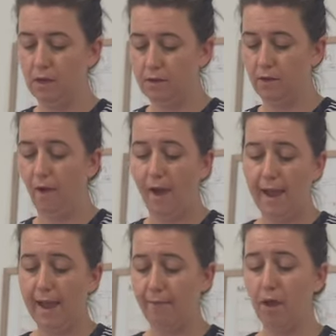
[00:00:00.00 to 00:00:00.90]
So I
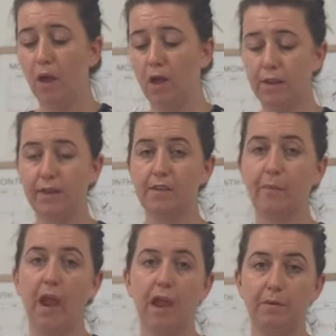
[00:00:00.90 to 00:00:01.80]
have heard of this
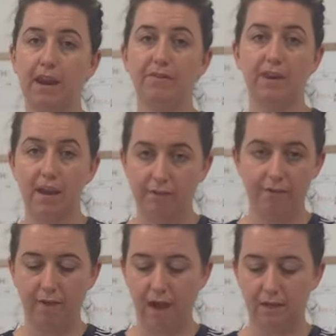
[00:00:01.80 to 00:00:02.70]
brand, but I've never
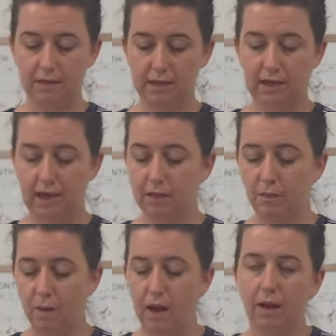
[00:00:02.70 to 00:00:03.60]
found it in the
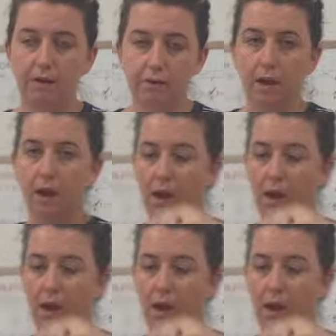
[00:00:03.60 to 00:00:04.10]
wild.